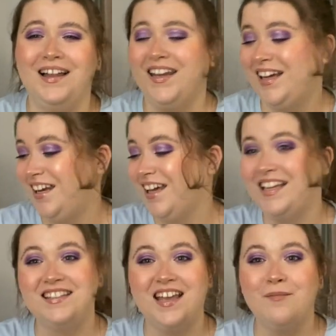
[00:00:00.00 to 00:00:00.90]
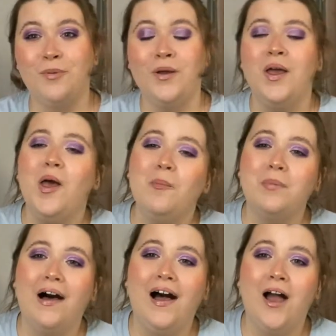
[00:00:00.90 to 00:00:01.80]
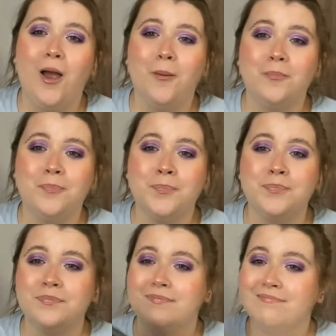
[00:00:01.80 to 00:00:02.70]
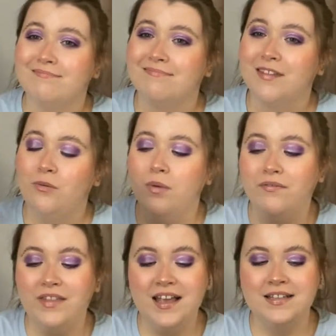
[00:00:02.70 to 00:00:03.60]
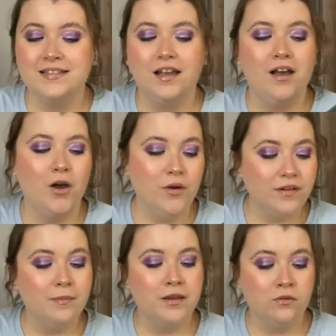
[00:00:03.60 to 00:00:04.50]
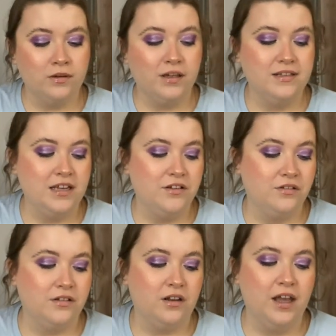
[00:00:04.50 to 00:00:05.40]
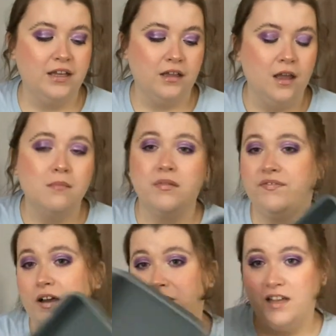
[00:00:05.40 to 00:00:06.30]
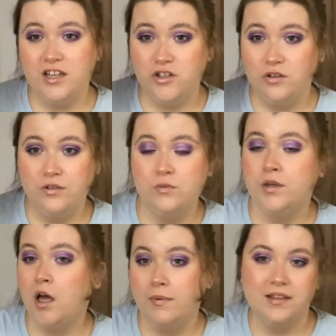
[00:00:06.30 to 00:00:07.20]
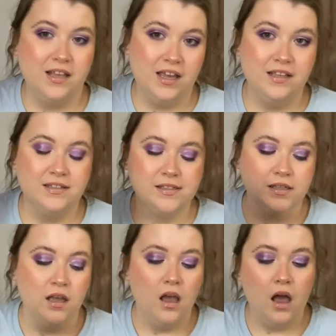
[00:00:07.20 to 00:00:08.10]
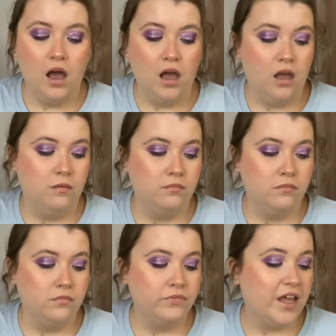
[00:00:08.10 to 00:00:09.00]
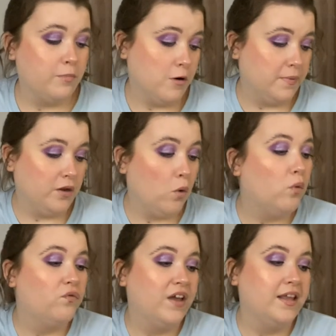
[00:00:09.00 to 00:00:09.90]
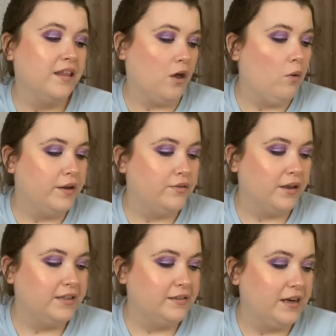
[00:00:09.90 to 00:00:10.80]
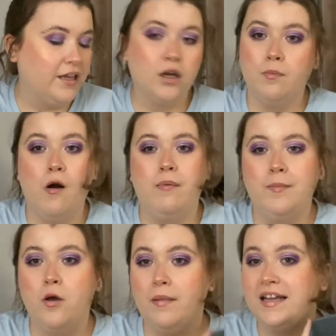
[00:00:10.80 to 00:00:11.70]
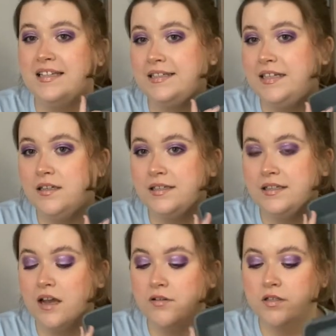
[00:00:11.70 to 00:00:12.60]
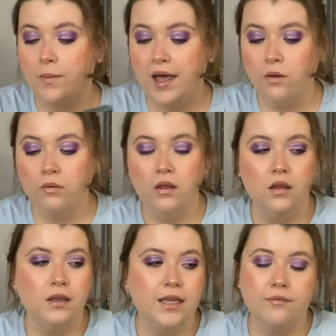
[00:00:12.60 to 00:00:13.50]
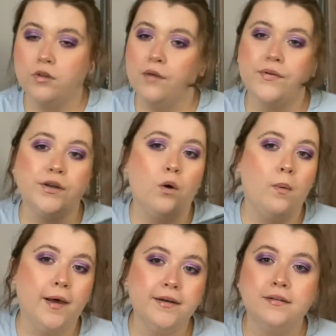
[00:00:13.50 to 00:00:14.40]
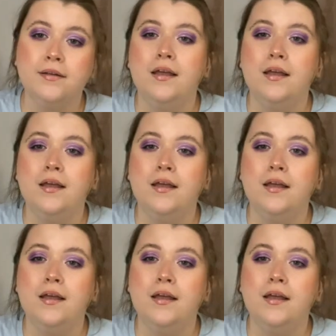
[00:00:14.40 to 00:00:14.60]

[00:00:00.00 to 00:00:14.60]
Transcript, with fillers: Like a lucky dip. But with this, hopefully there'll be organisations. Like my foundations would go in this, they probably all fit in there quite nicely, and I've probably put my concealers in there as well, even though I've only got one,